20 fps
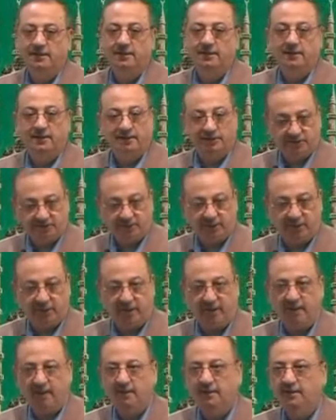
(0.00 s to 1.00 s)

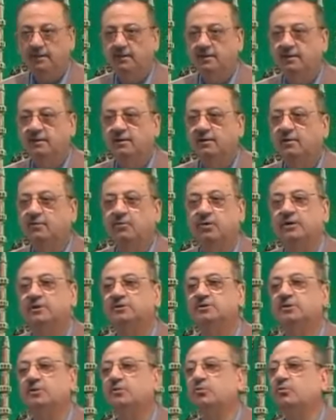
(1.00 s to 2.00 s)
Shaka. What is
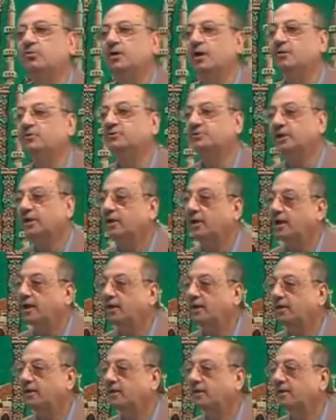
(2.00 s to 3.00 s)
the root of shaka?
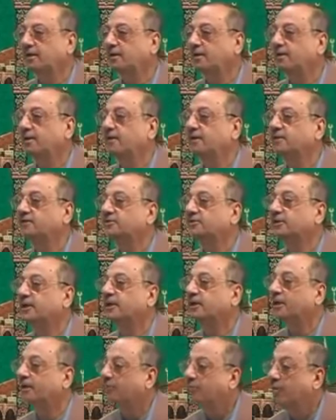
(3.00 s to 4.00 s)

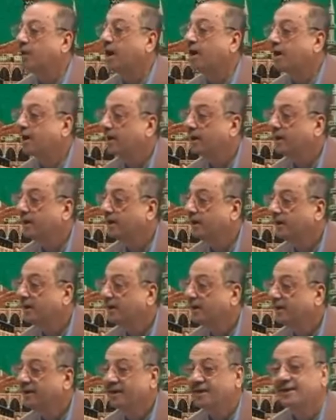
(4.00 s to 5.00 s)
Shakawa.
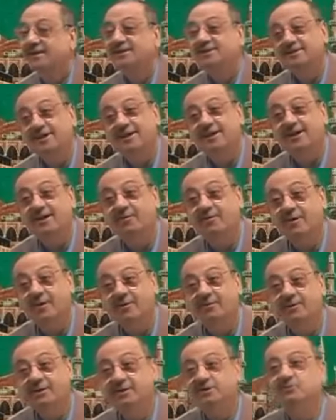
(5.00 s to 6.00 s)
Shakawa.
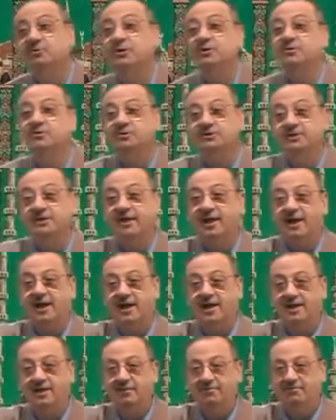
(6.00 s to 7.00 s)
Because when you see
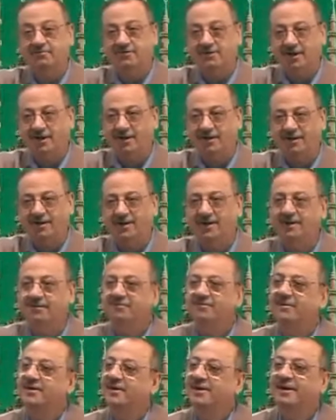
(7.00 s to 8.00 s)
alif, tal alif,
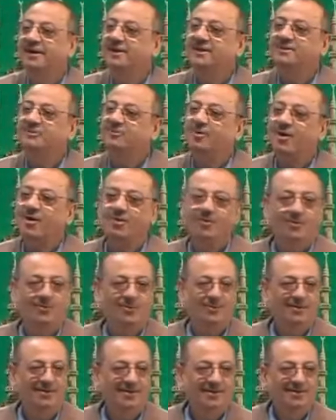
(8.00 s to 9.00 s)
it is vav.
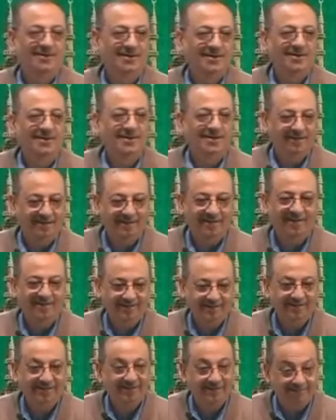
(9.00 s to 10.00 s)

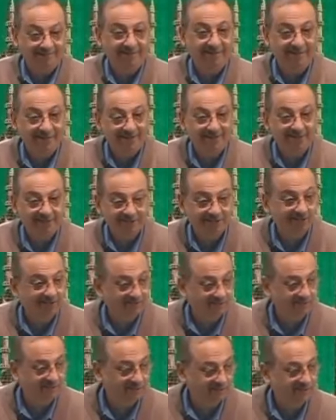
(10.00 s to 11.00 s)
When it is
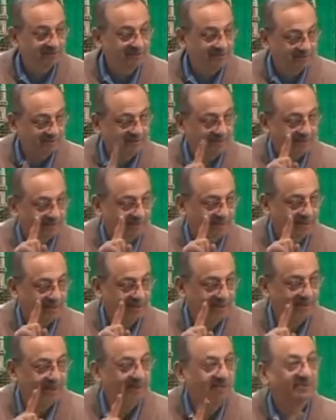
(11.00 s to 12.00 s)
tal
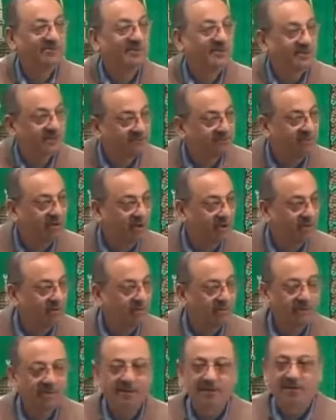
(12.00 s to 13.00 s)
alif, it is vav.
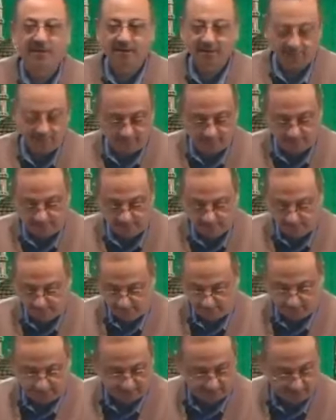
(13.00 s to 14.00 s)
Okay.